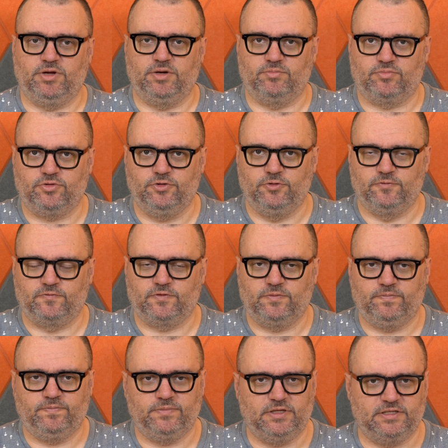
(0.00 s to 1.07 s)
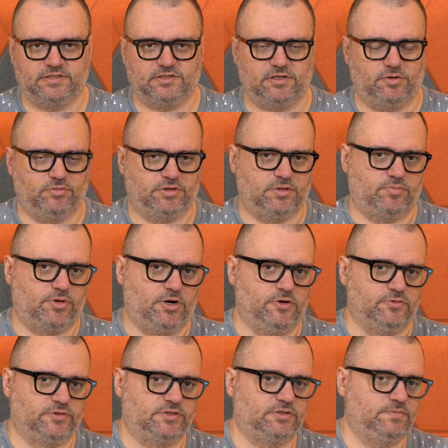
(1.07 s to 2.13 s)
improved. Let's start with the
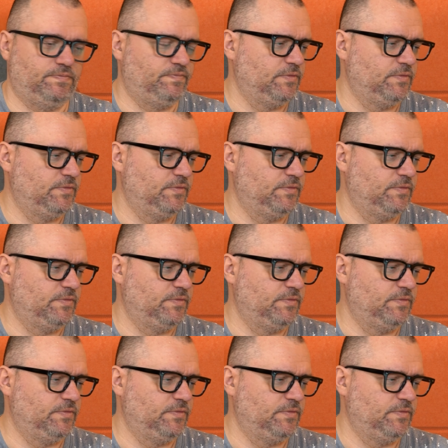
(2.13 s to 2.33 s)
pros.